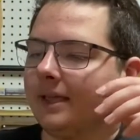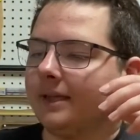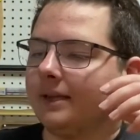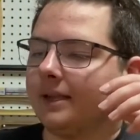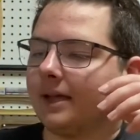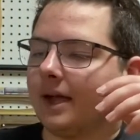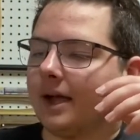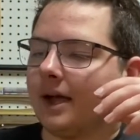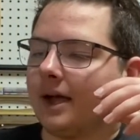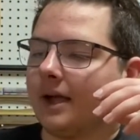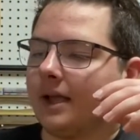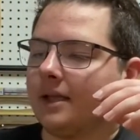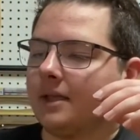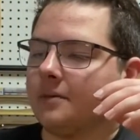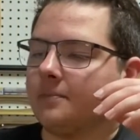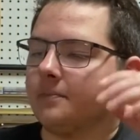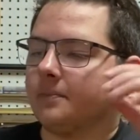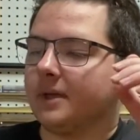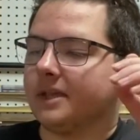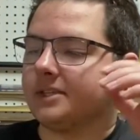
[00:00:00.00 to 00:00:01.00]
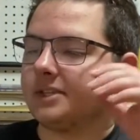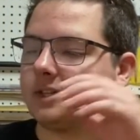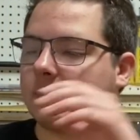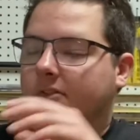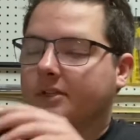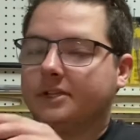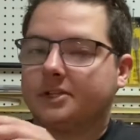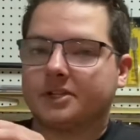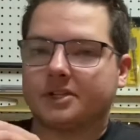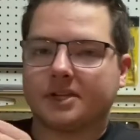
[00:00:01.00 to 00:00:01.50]
I
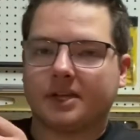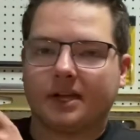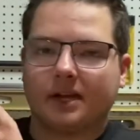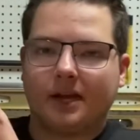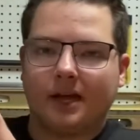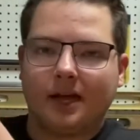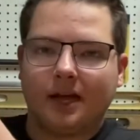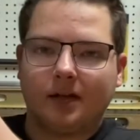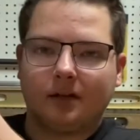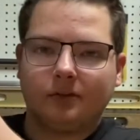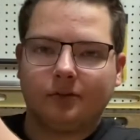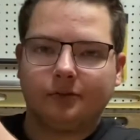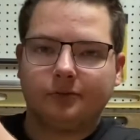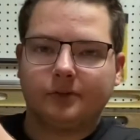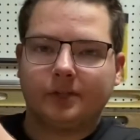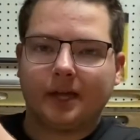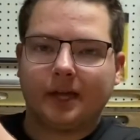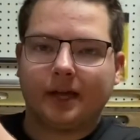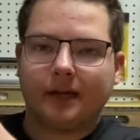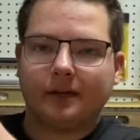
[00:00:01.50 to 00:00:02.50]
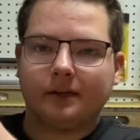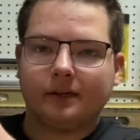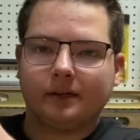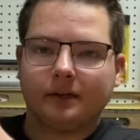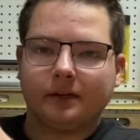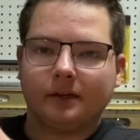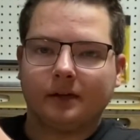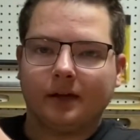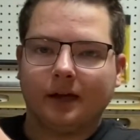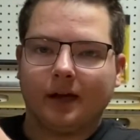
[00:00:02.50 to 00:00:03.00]
basically just kind of hot glued that
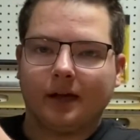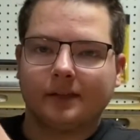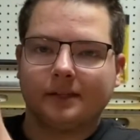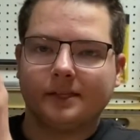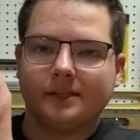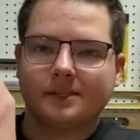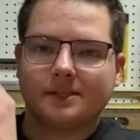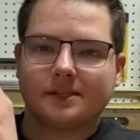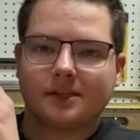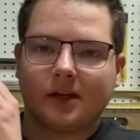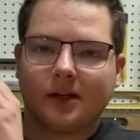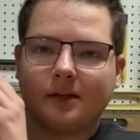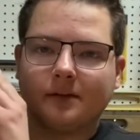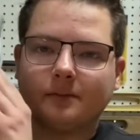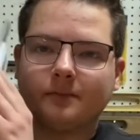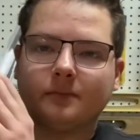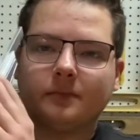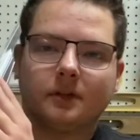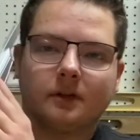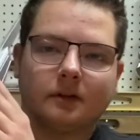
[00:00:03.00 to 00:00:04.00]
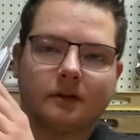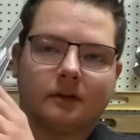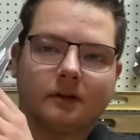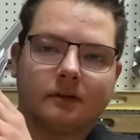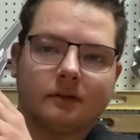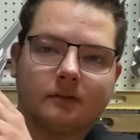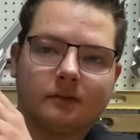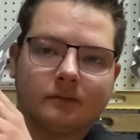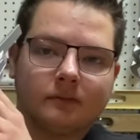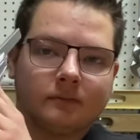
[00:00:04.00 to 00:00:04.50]
on the inside and
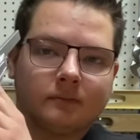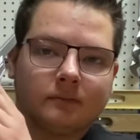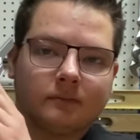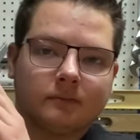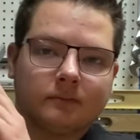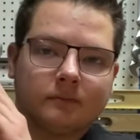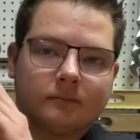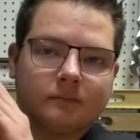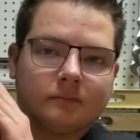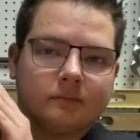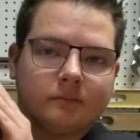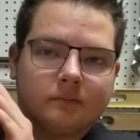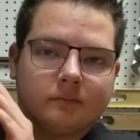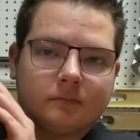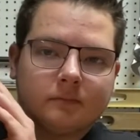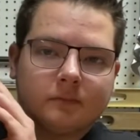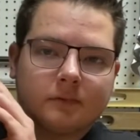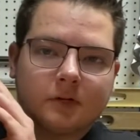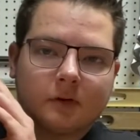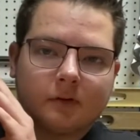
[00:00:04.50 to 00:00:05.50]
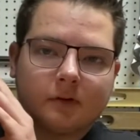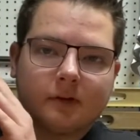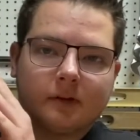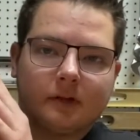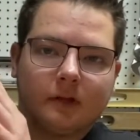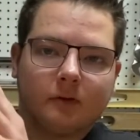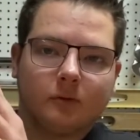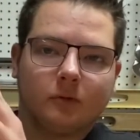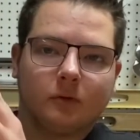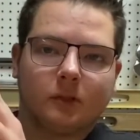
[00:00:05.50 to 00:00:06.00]
turned it
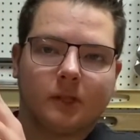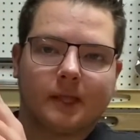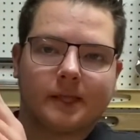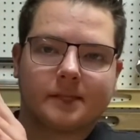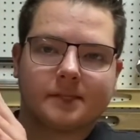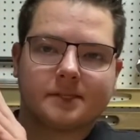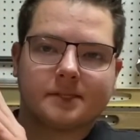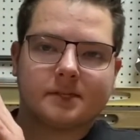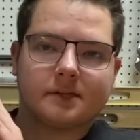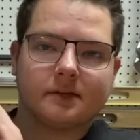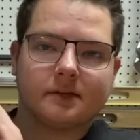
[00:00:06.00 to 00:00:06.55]
into a lens.